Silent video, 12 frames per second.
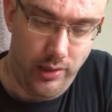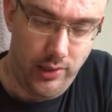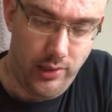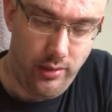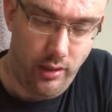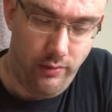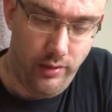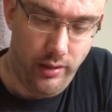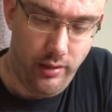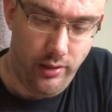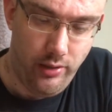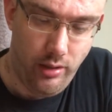scuffing
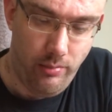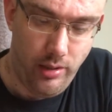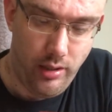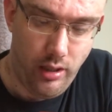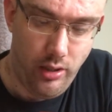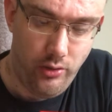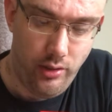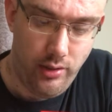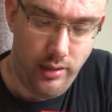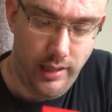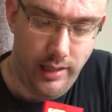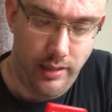at the top of the cartridge
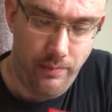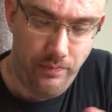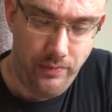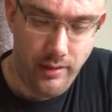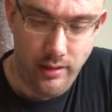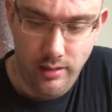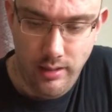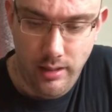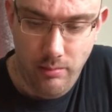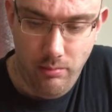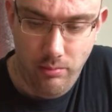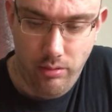there.
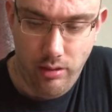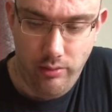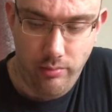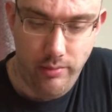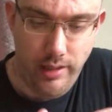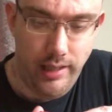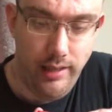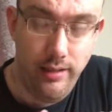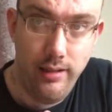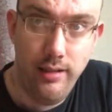Apart from that,